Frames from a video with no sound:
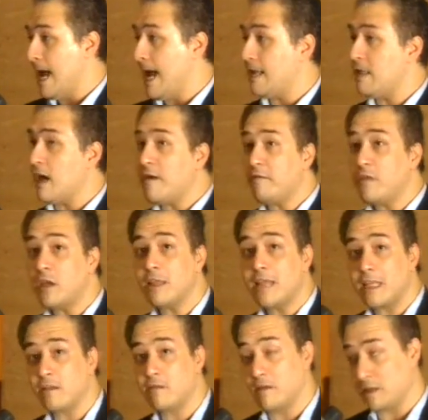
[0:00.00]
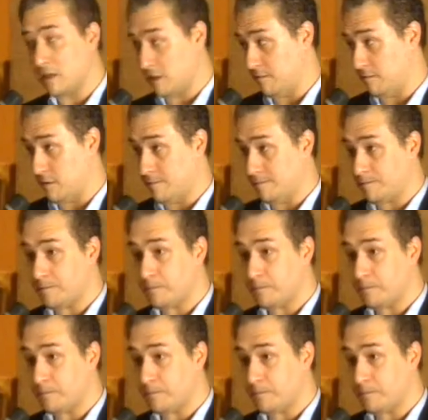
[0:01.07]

And after that festival,